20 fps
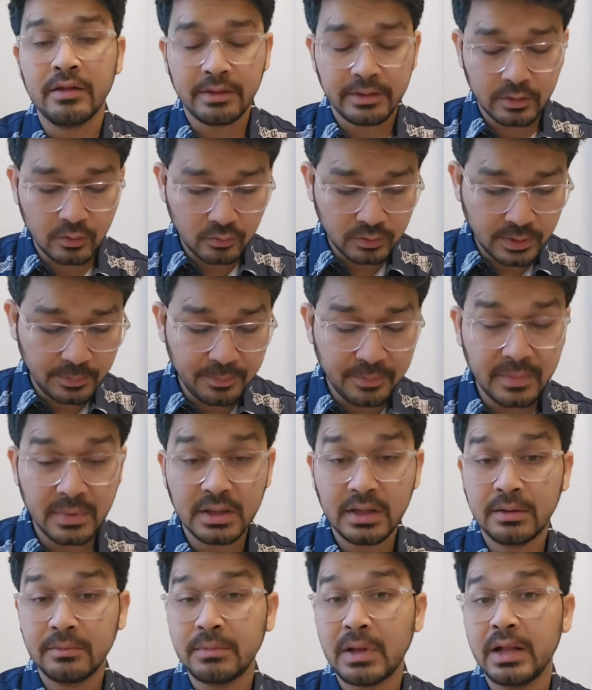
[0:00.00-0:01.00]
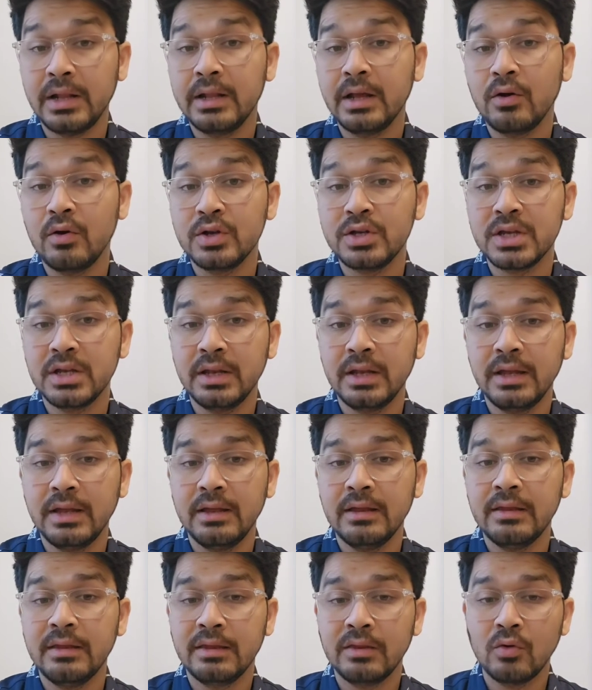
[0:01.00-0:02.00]
so the another question
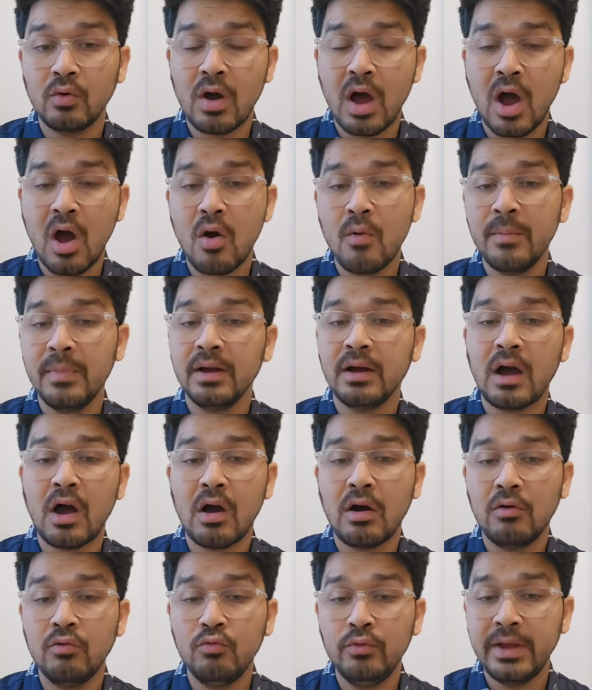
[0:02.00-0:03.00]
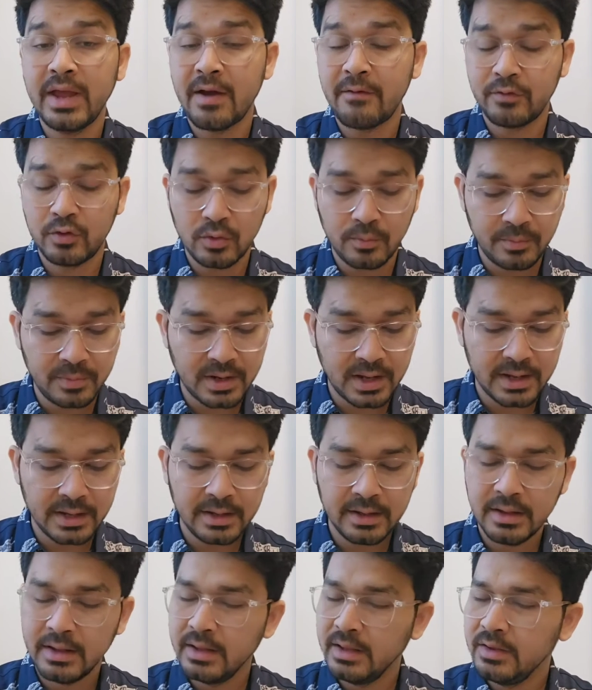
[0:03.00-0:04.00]
is, so how we have to apply?
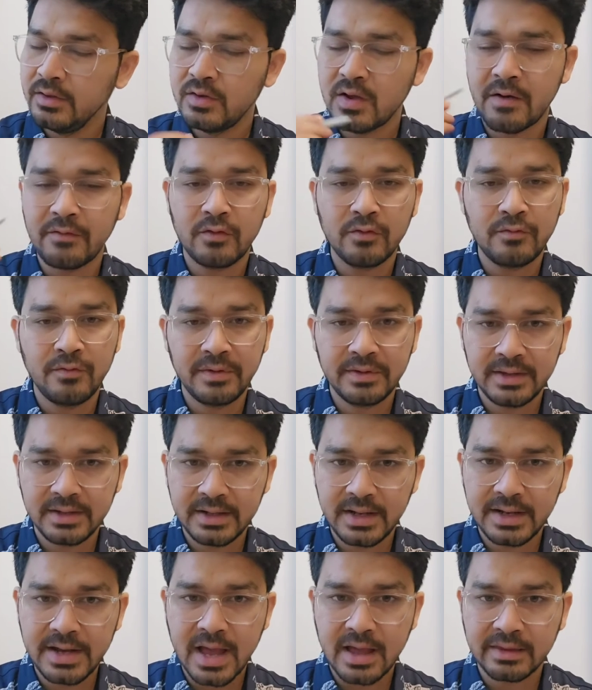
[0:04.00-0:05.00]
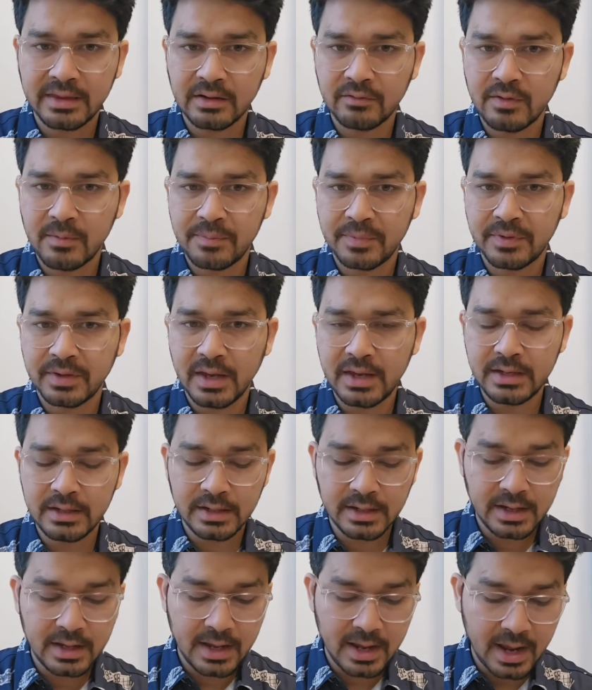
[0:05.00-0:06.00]
You have to visit the DASA website
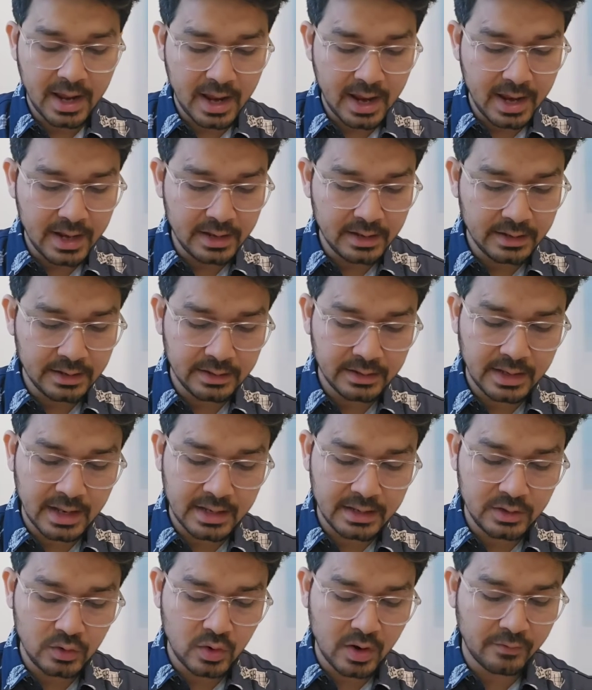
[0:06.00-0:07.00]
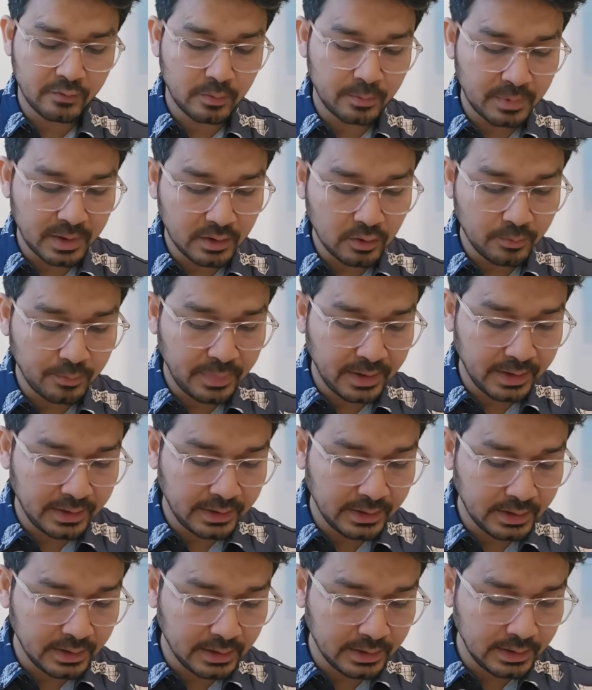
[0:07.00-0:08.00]
and then you have to apply. So
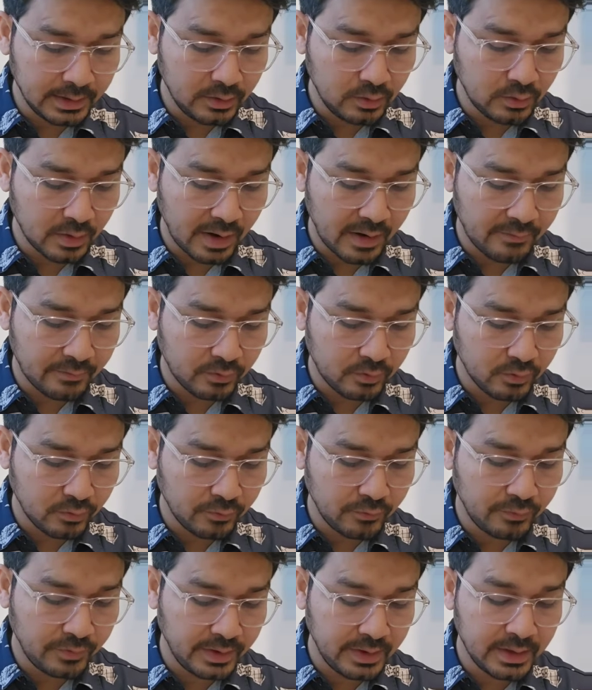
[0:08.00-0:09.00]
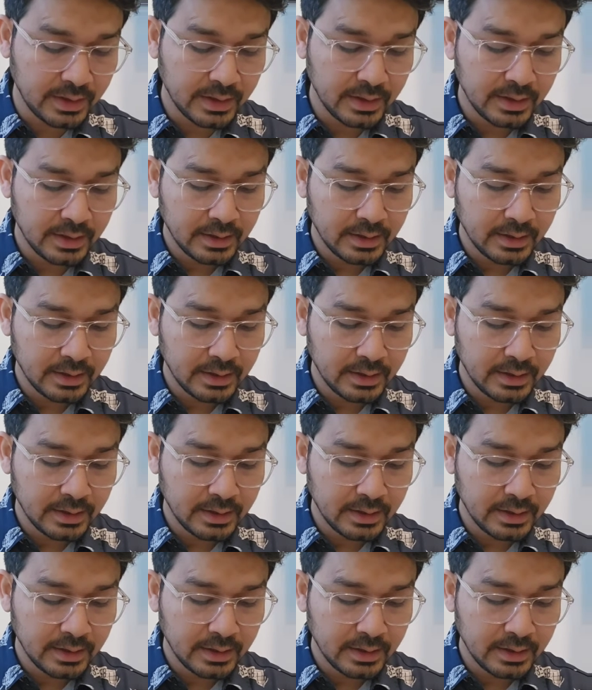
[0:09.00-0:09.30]
basically you have to fee